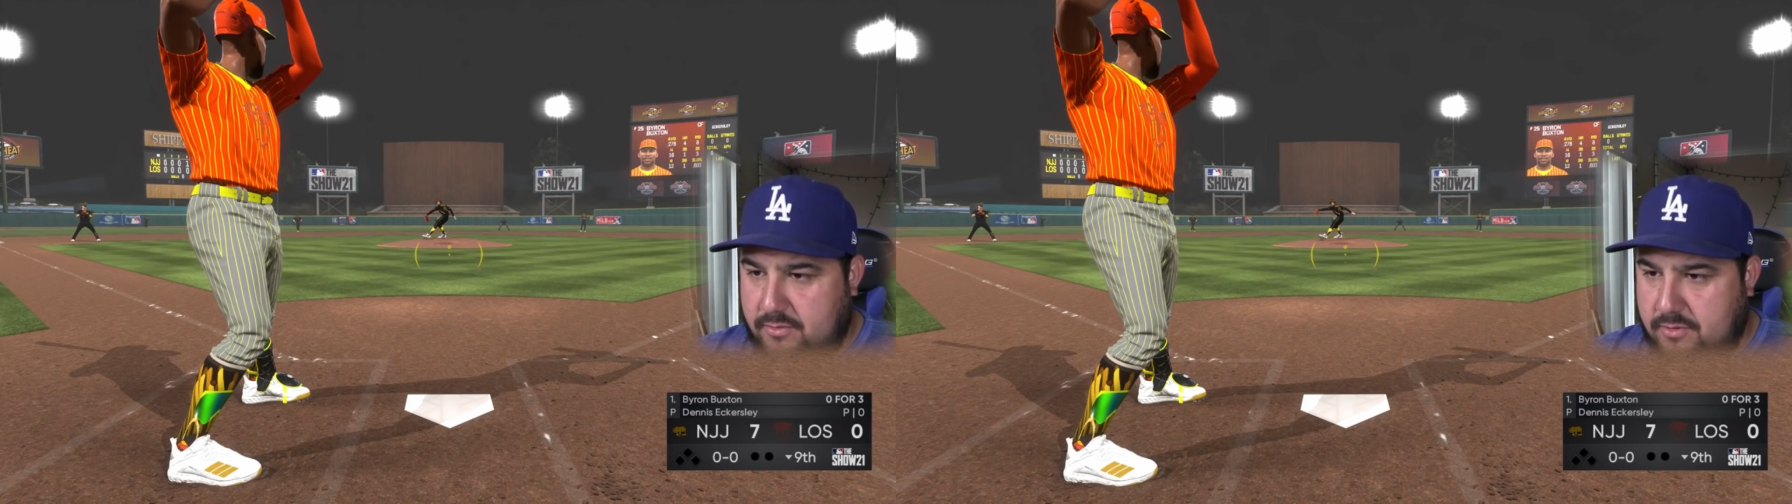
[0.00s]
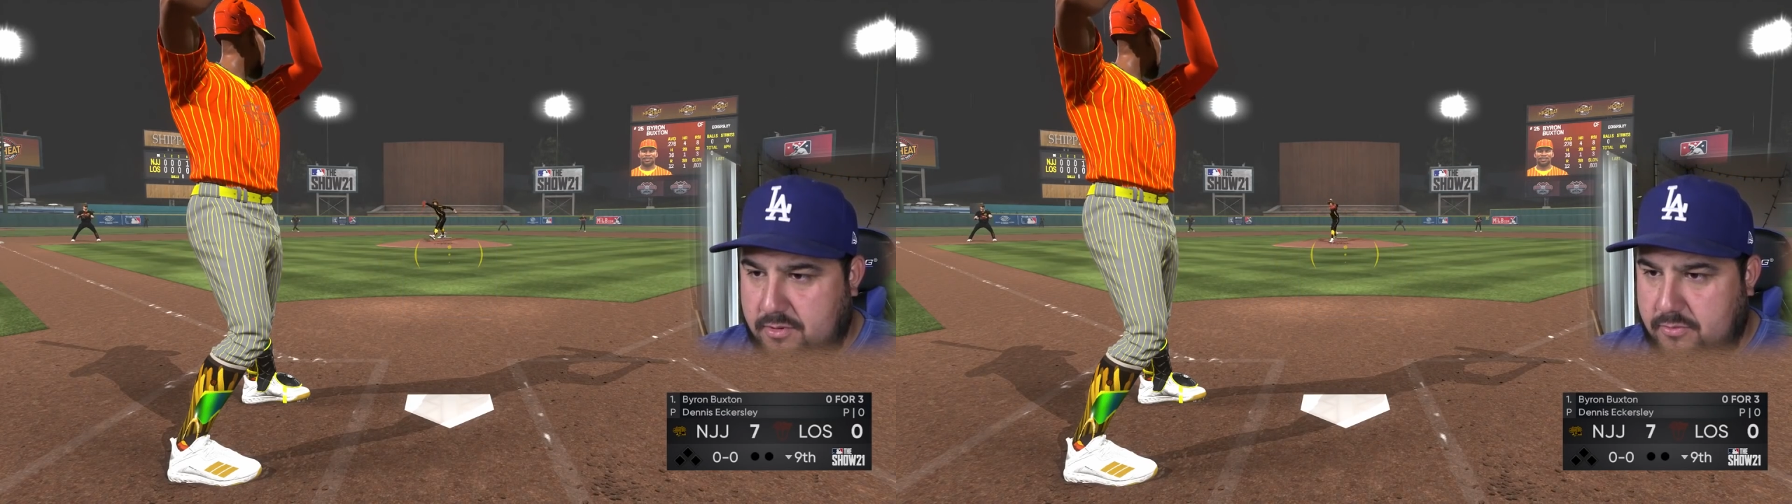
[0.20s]

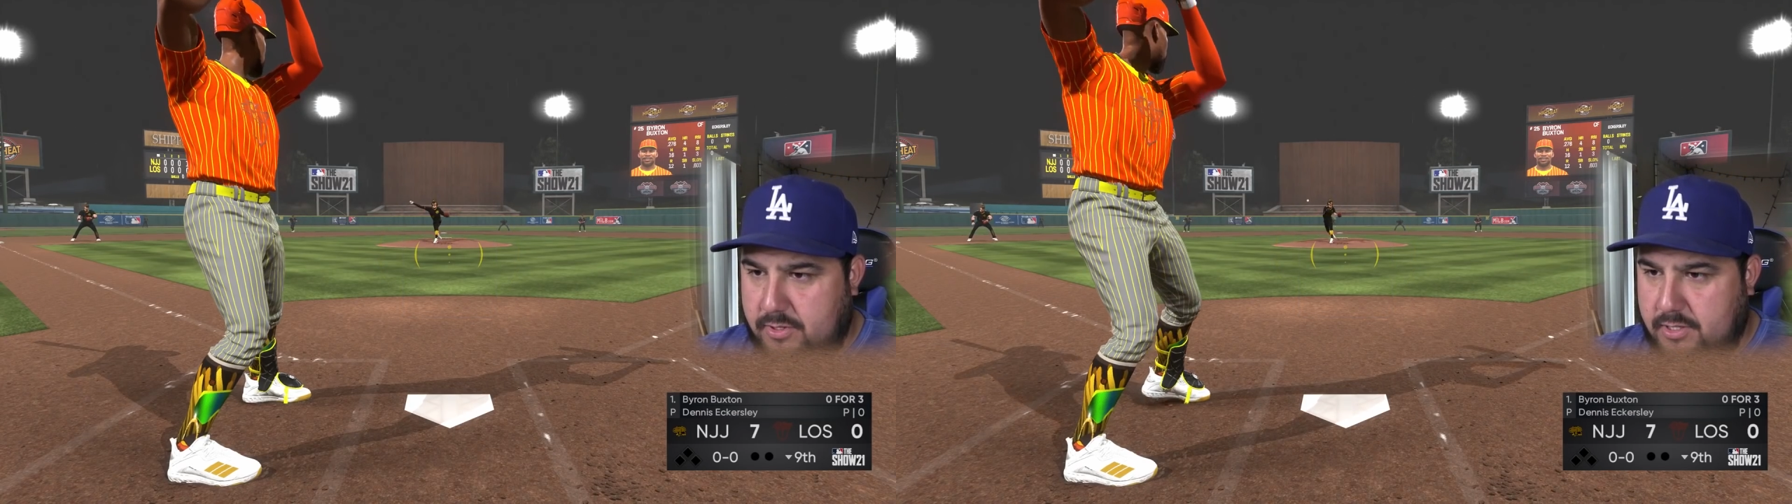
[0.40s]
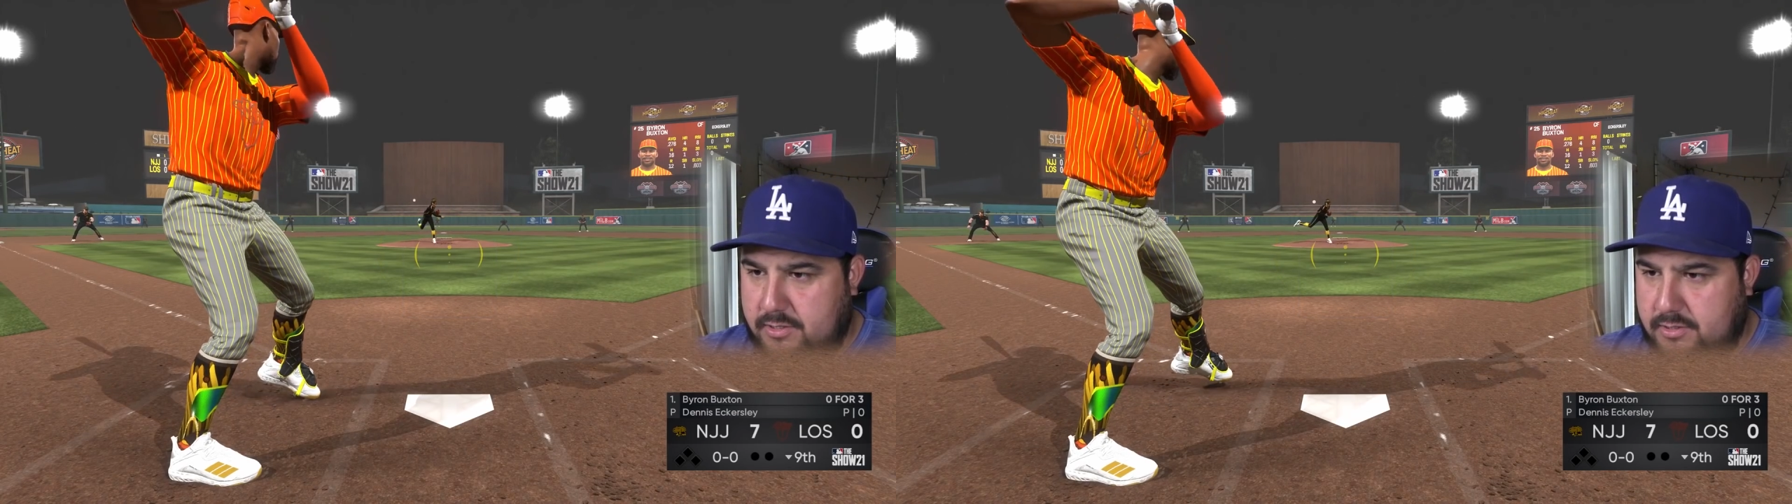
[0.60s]
or
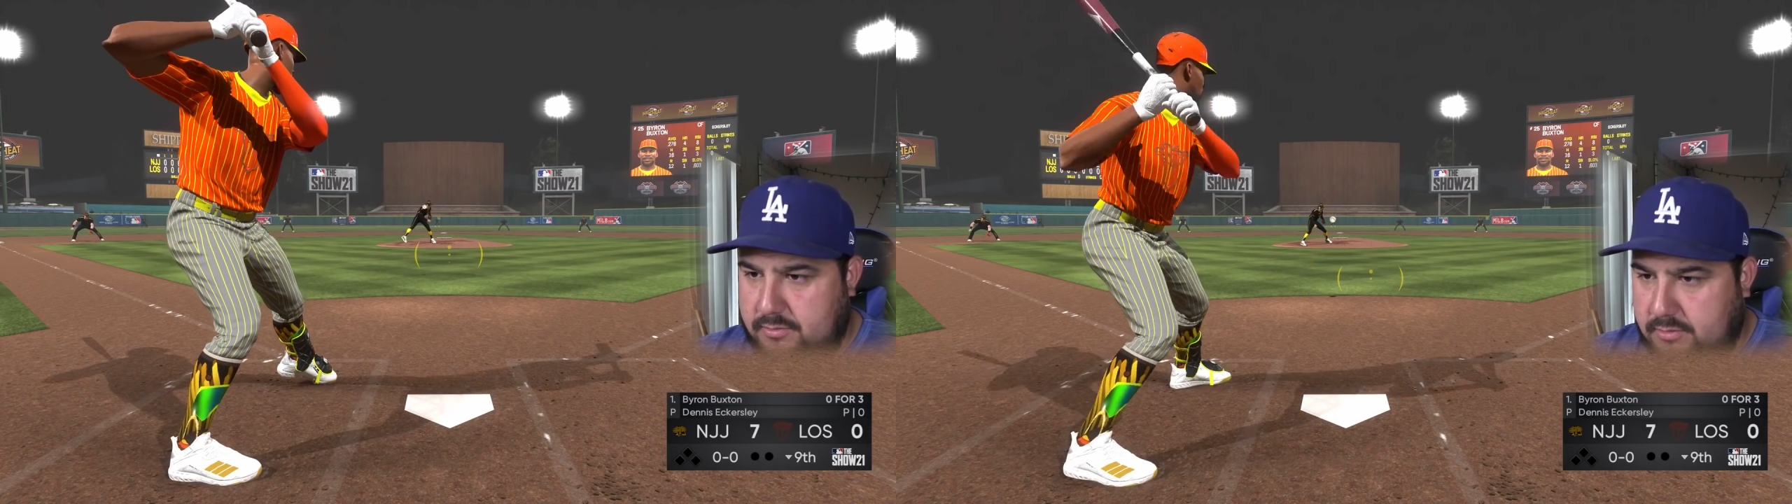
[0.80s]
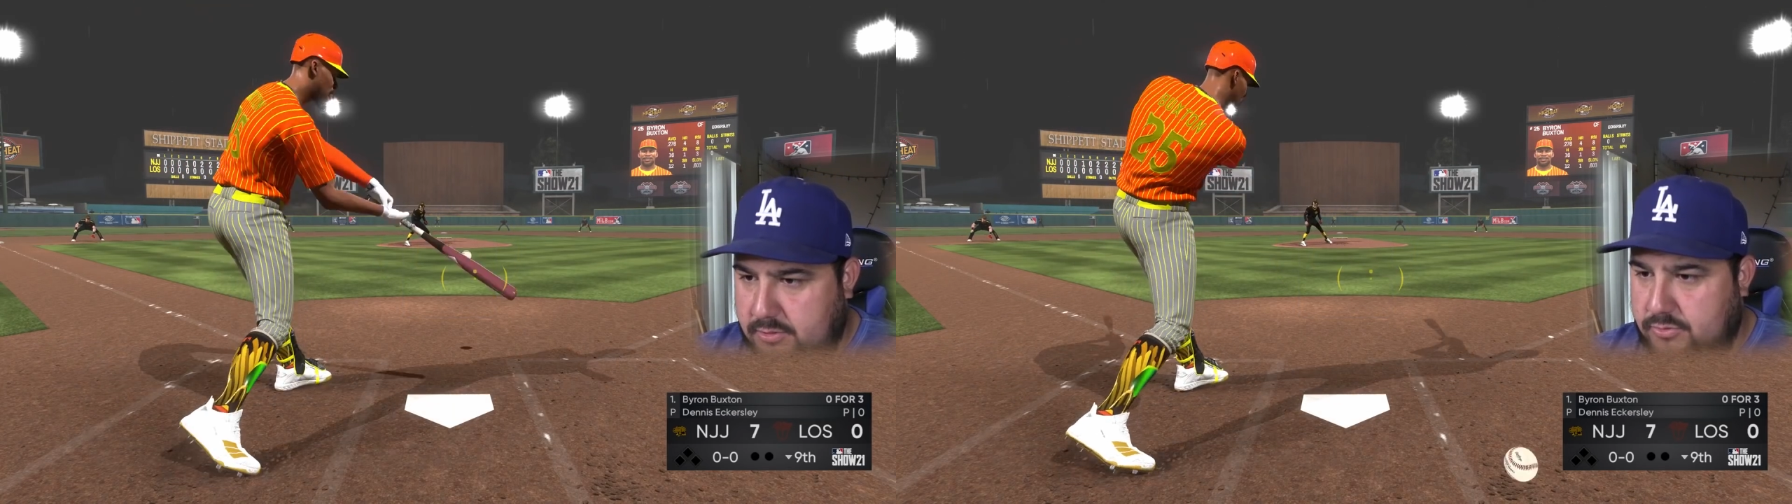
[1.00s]
we're going to
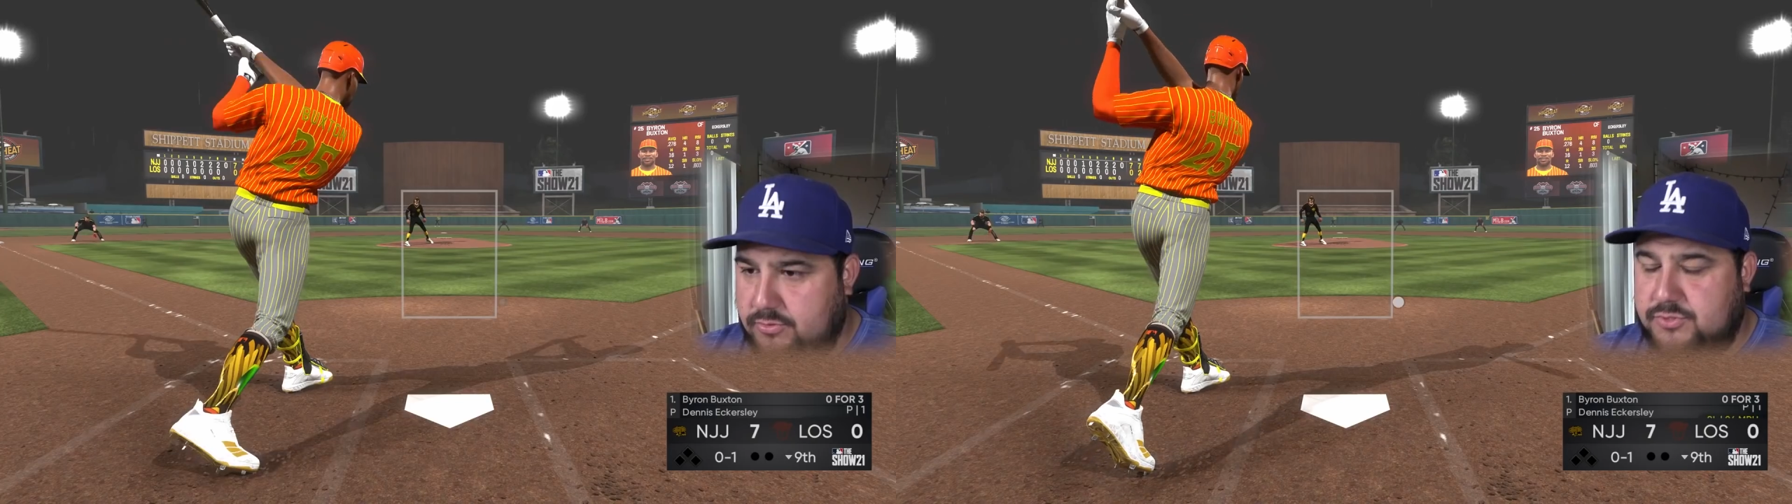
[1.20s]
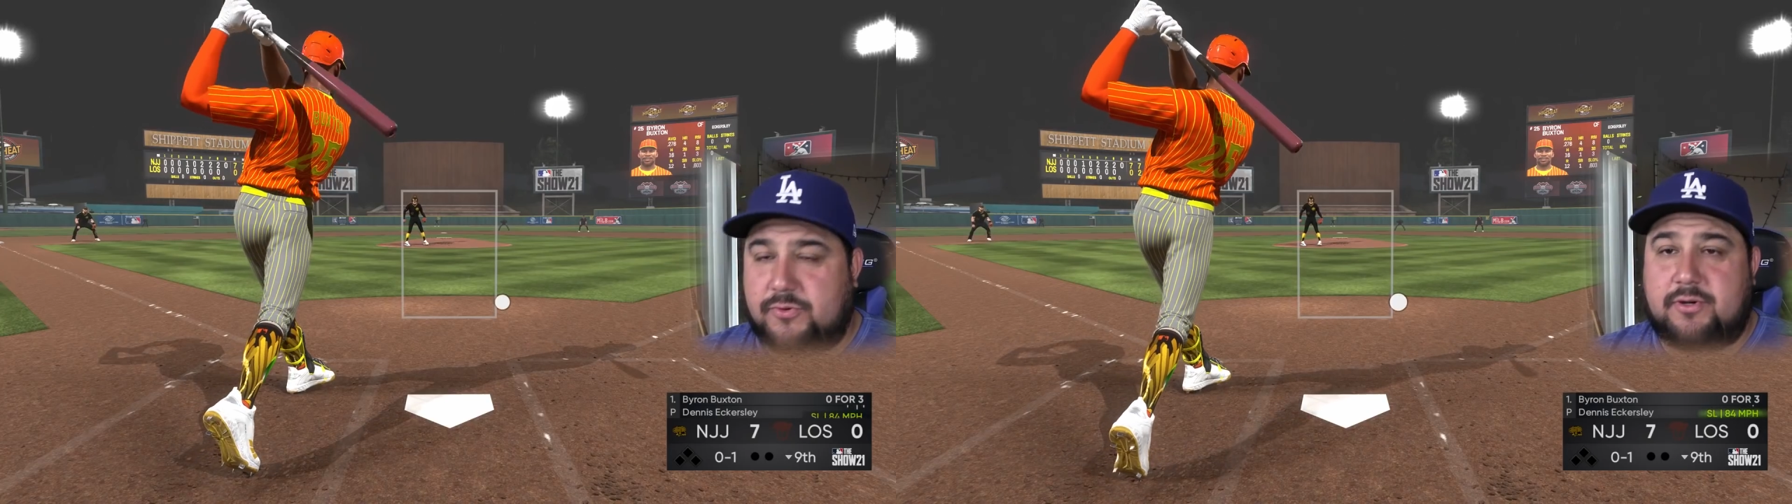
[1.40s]

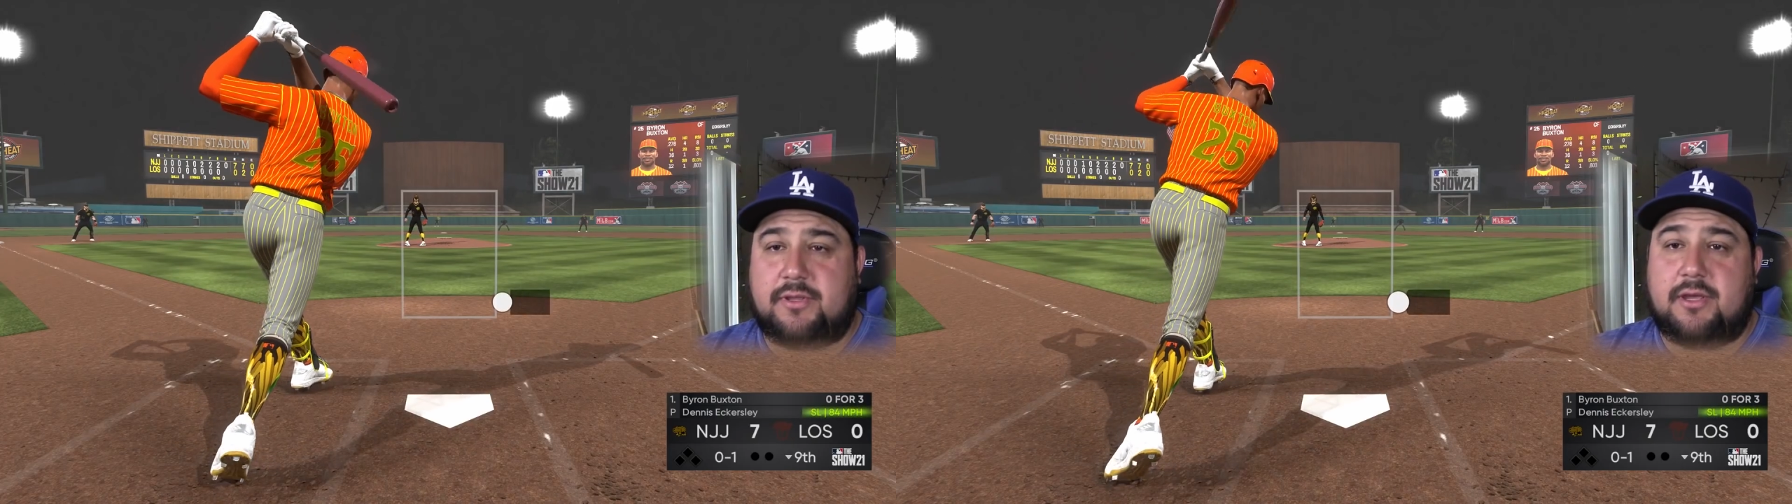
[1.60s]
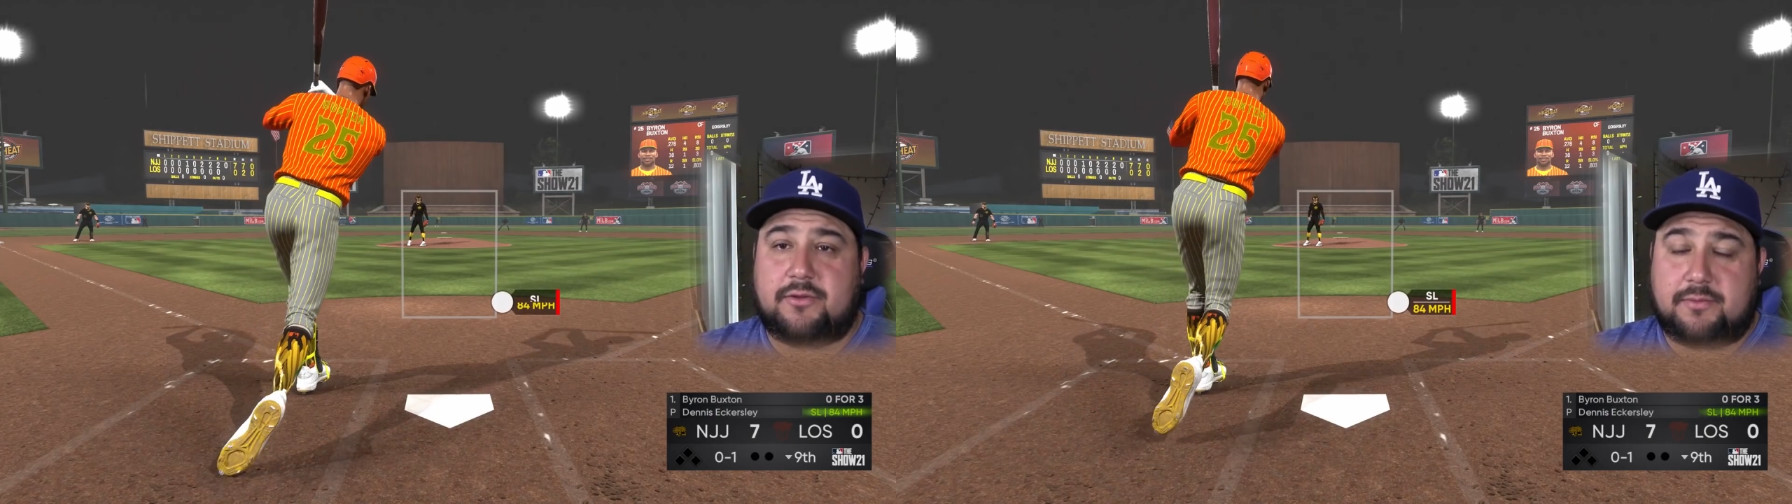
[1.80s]
lose, one or
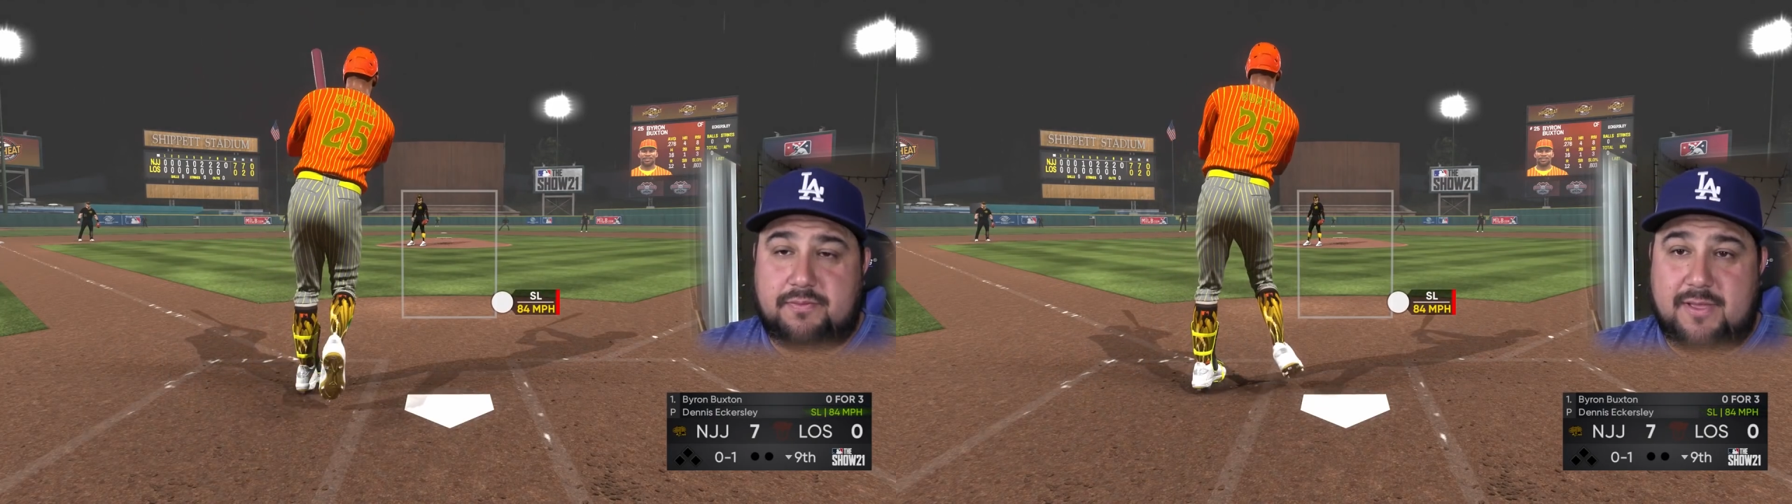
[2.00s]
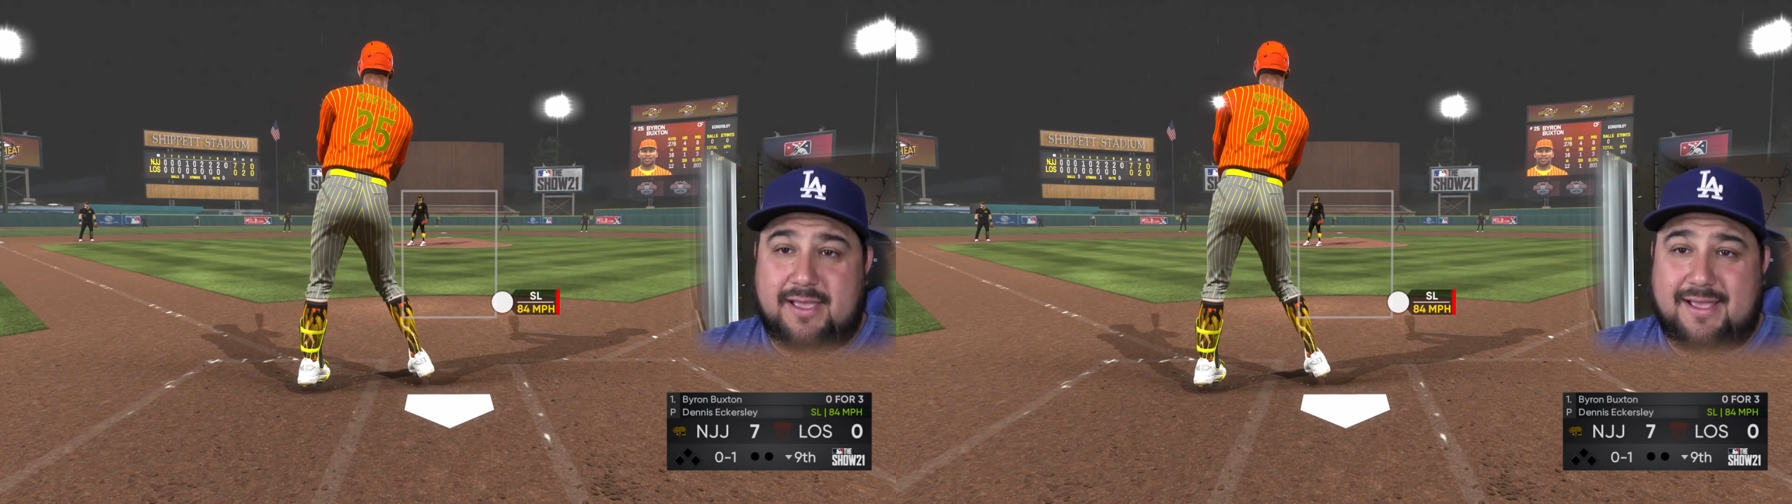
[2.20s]
the other.